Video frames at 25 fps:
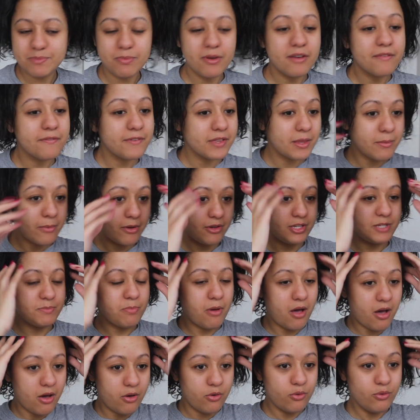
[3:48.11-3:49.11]
but for the most
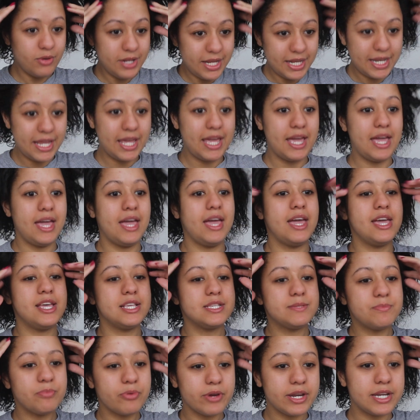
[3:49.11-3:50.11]
part all in here
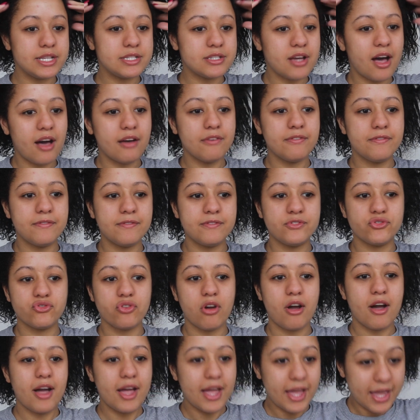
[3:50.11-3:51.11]
is pretty tough,
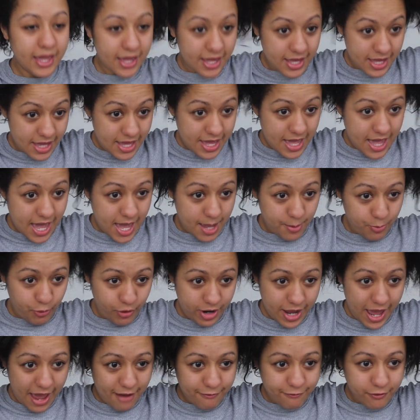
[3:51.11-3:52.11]
dry and
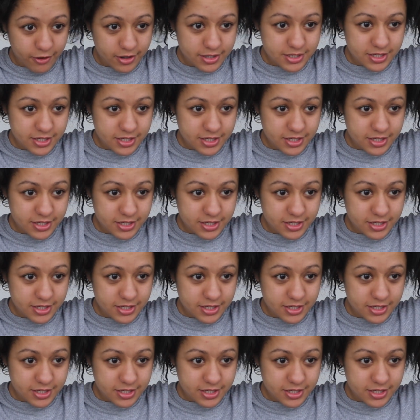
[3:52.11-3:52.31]
pretty afro.